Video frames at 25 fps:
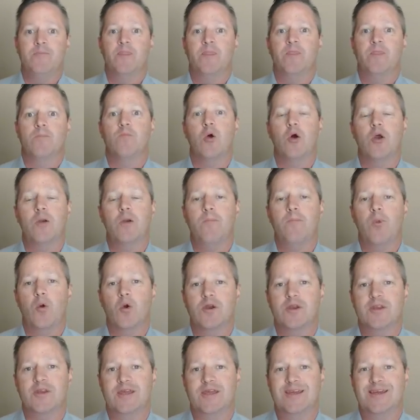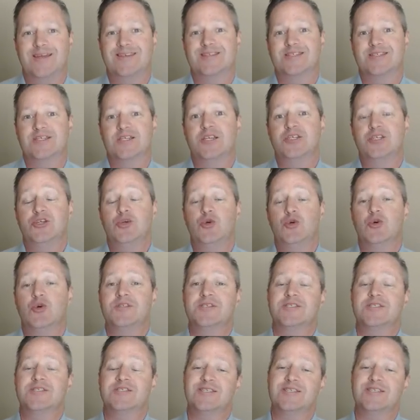more importantly is to
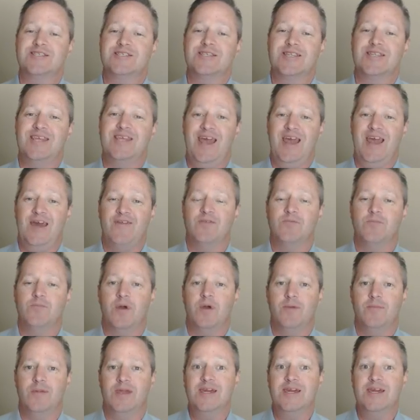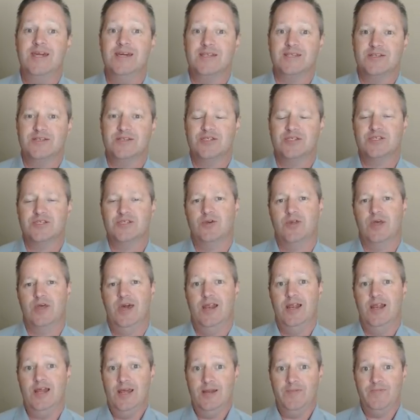consistently have them coming in so
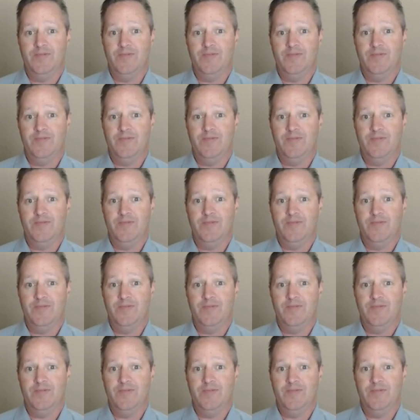that